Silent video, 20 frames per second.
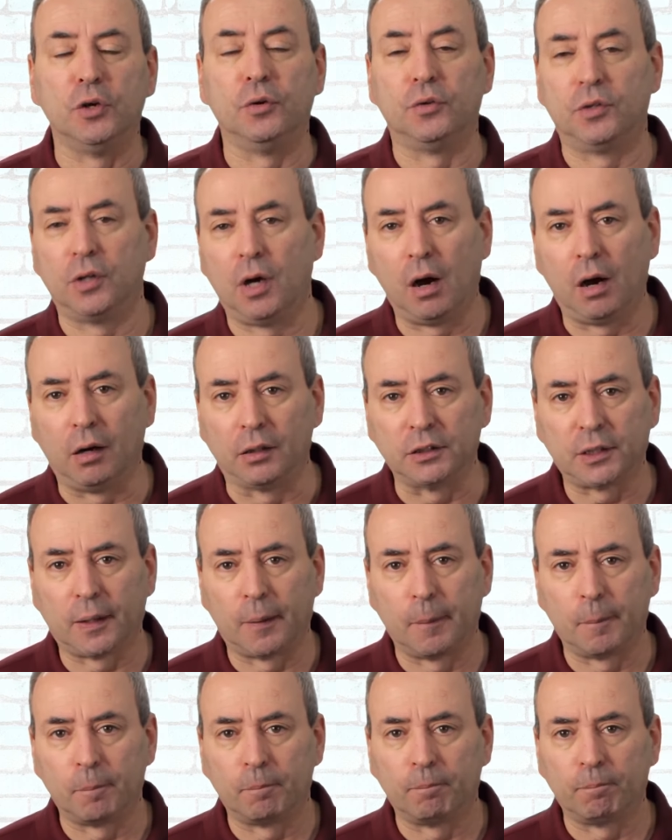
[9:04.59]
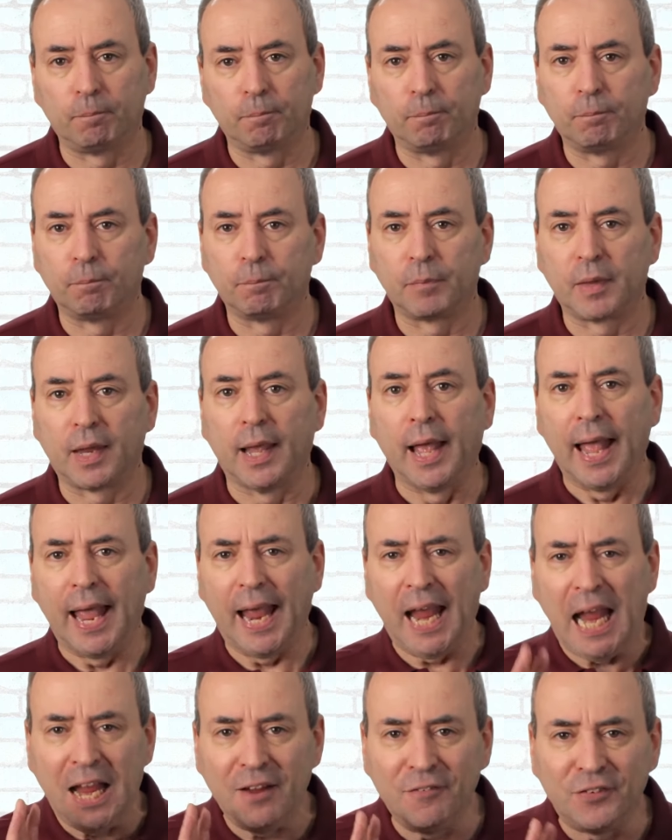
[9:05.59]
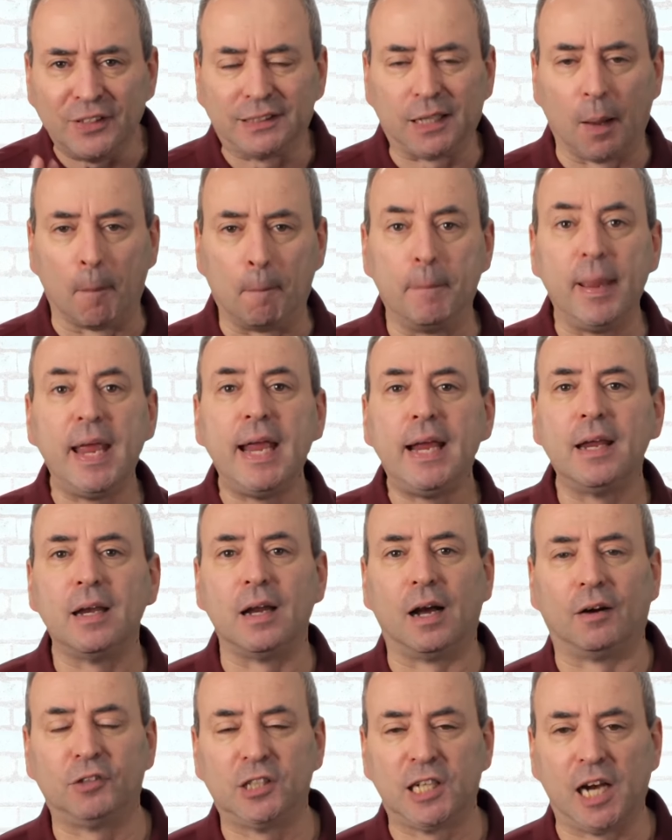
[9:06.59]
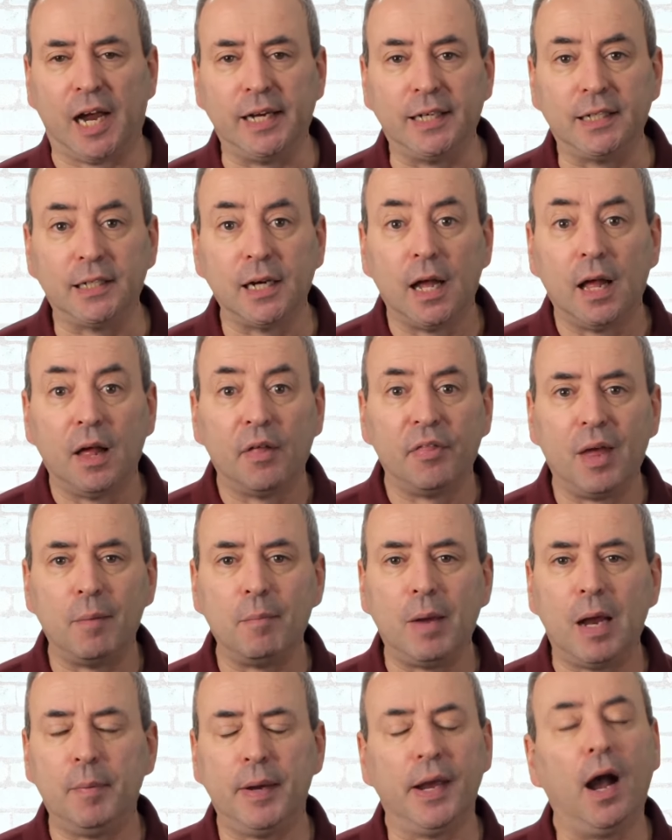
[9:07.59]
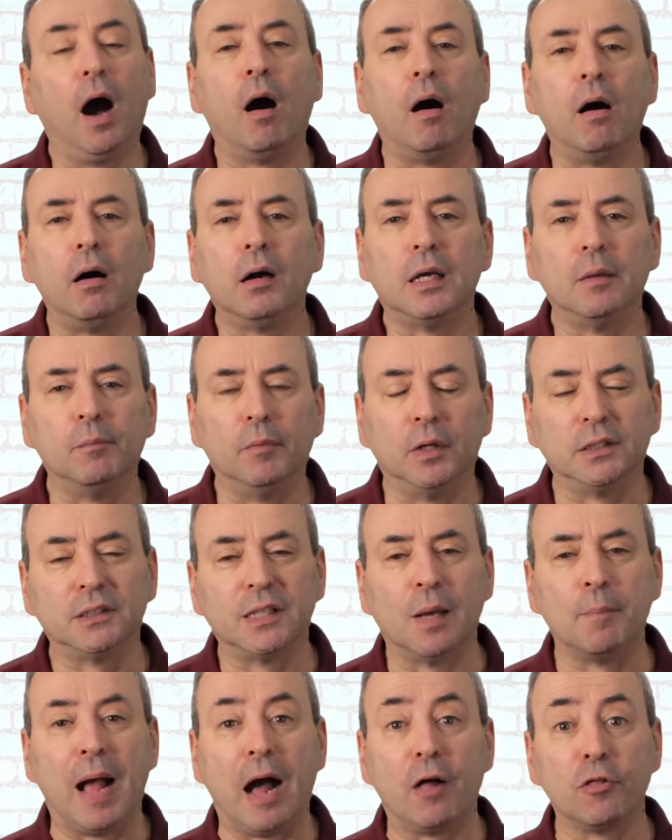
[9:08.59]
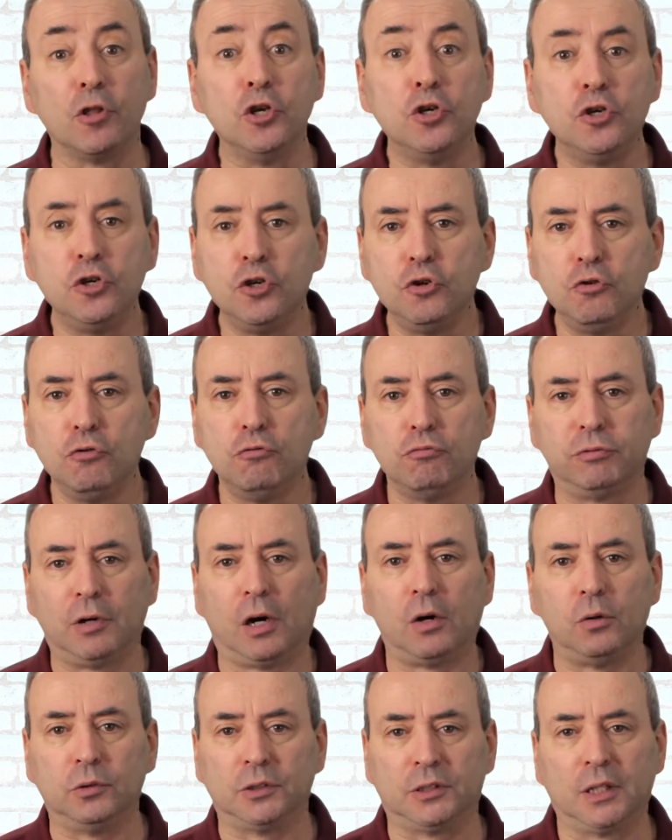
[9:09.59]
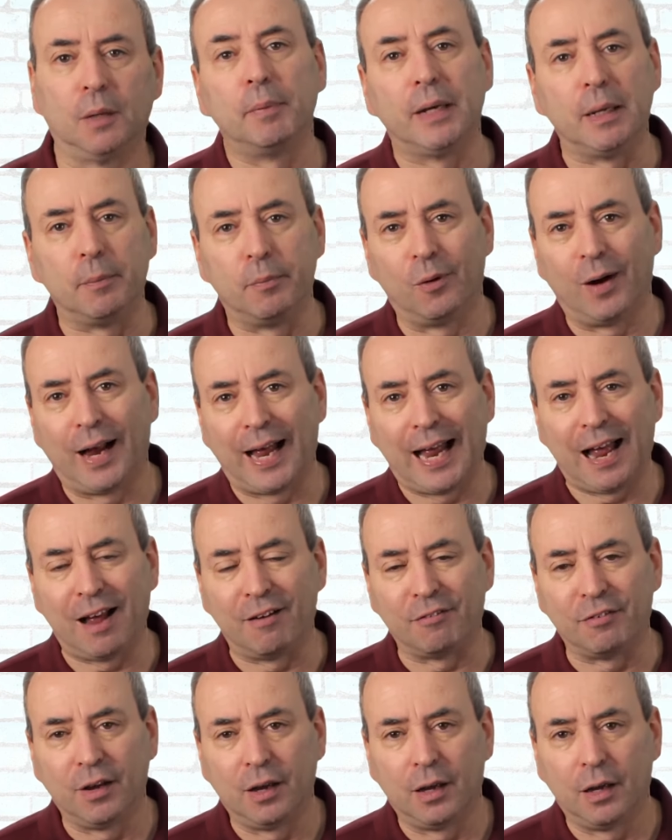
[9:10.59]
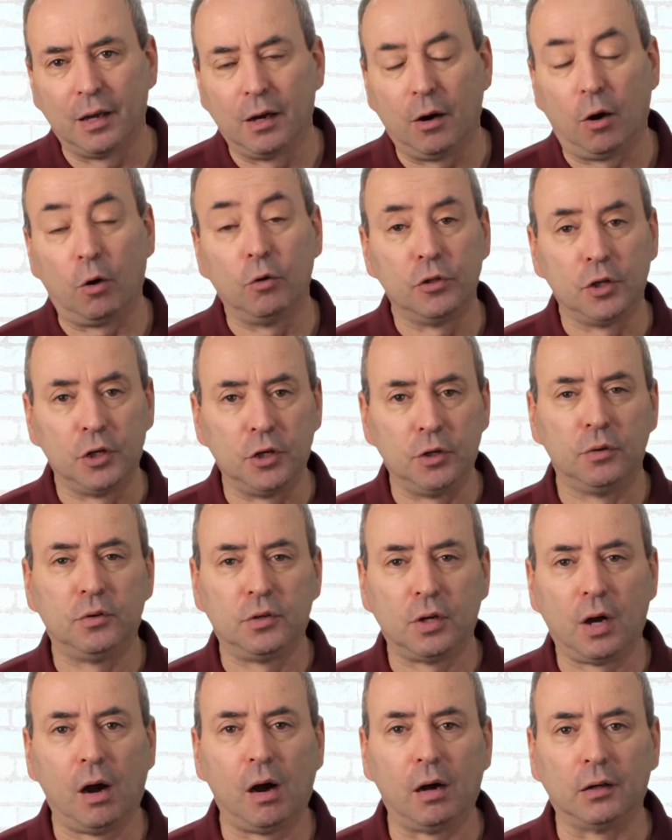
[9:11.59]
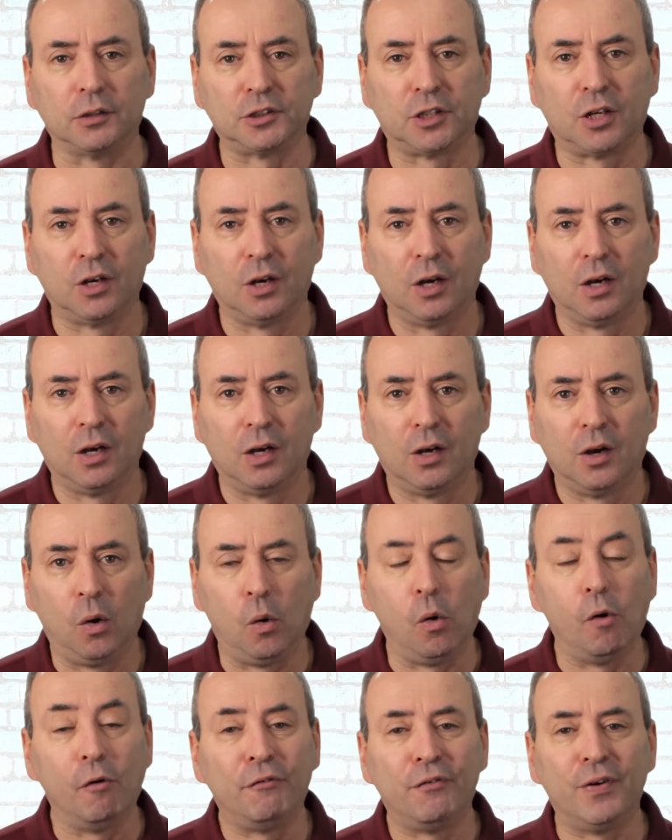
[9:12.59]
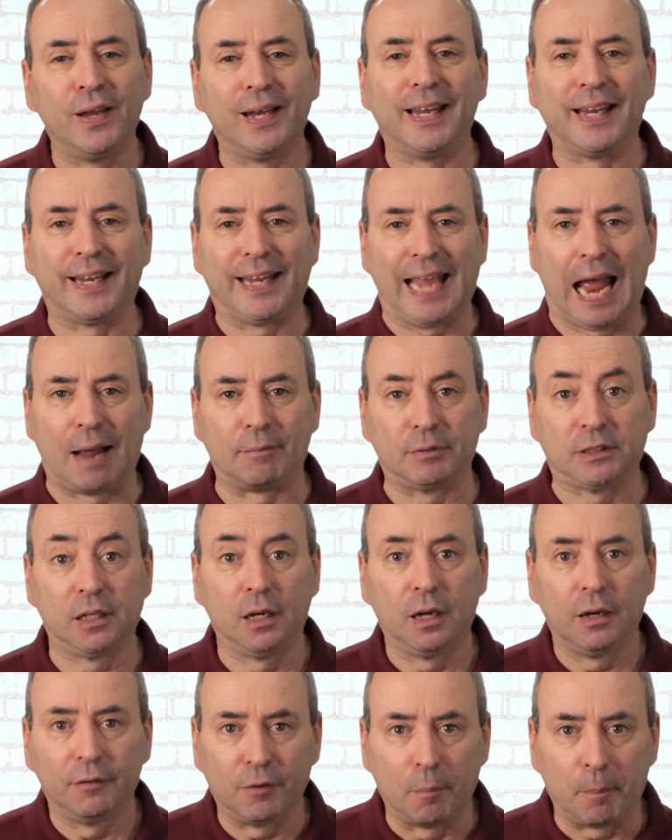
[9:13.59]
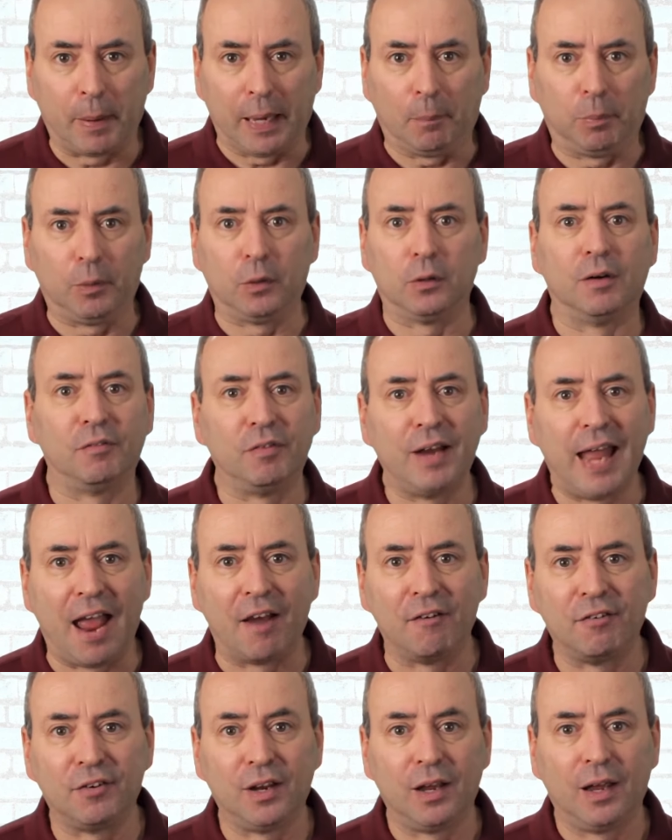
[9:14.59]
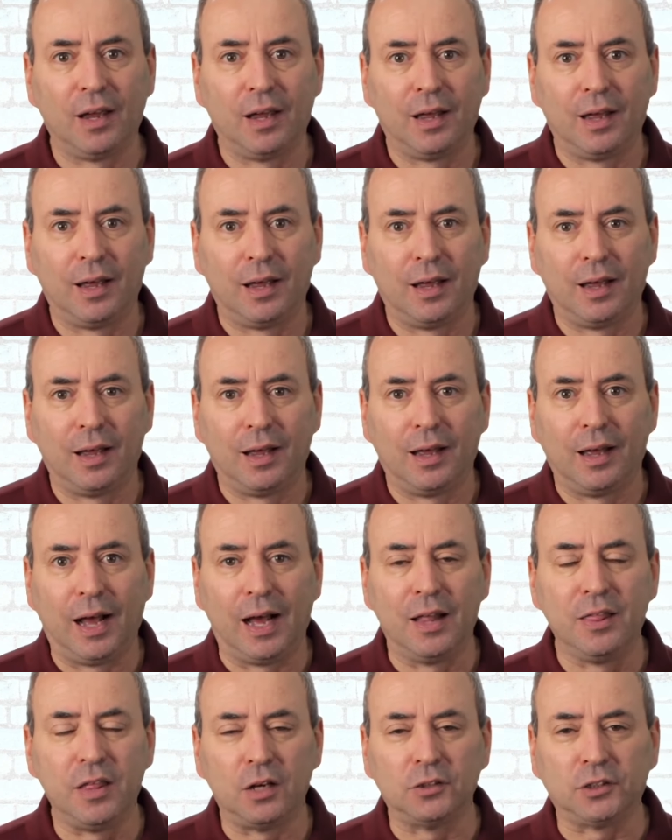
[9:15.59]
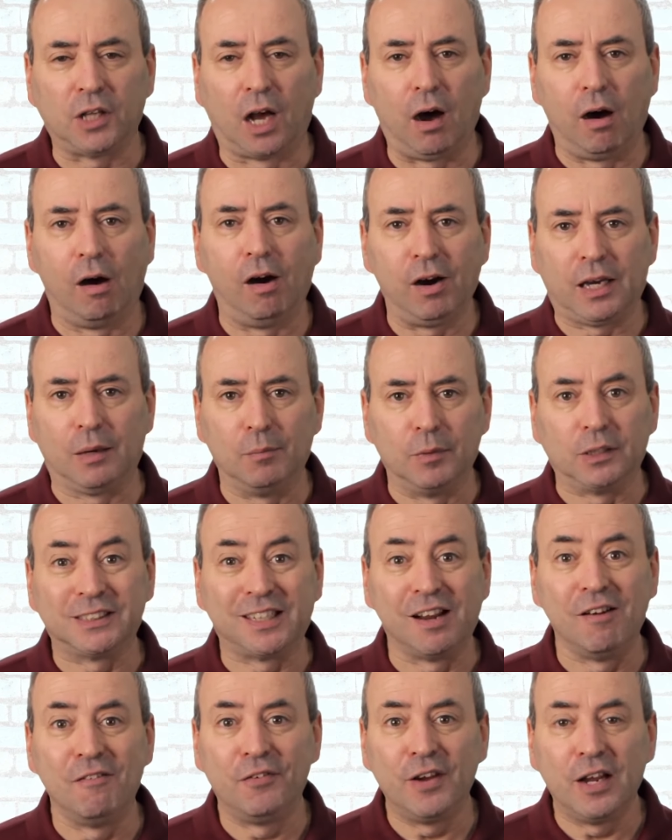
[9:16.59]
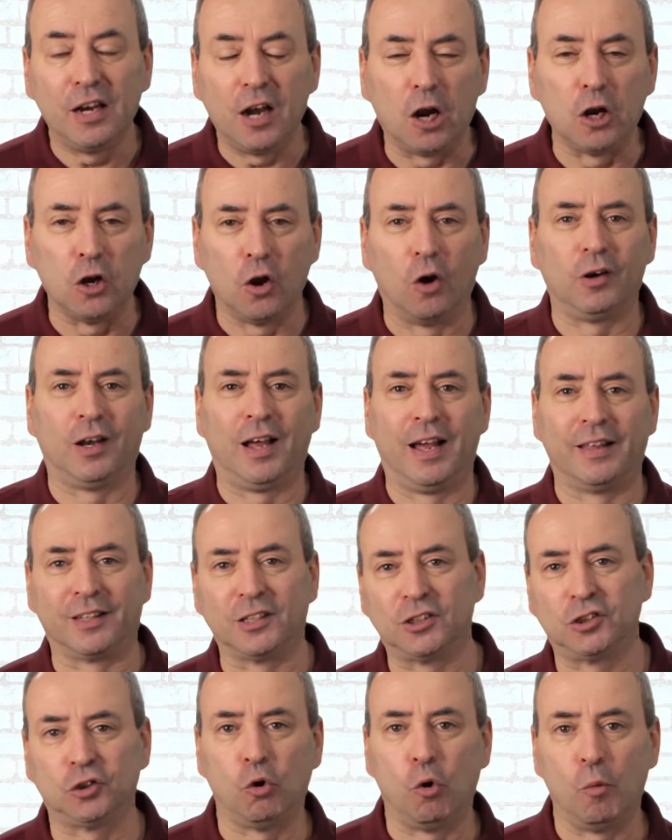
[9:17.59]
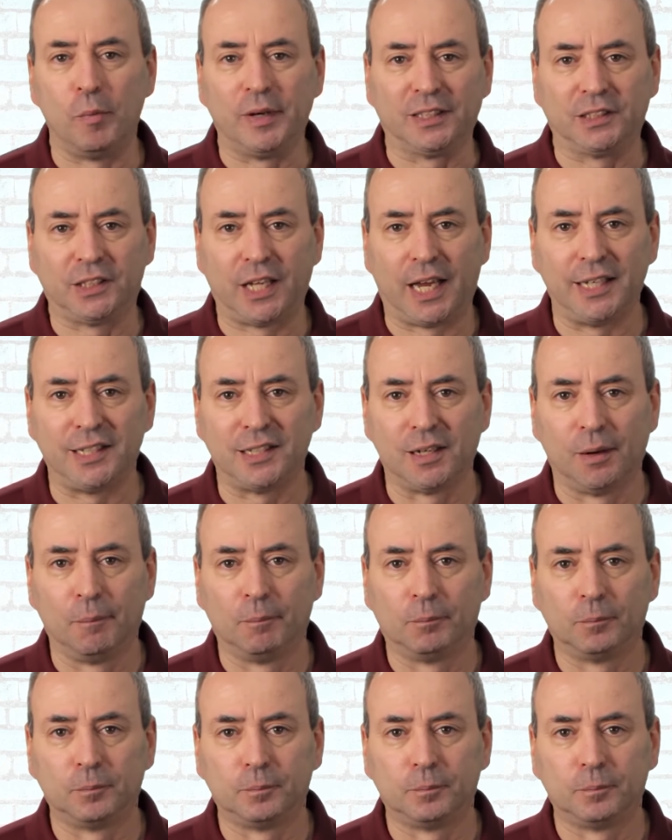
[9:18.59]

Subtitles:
new task. If it's a big enough change, there may be arguments about the new roles that people have on the new task, or filling gaps for people who have left. And those arguments can feel a lot like the storming stage.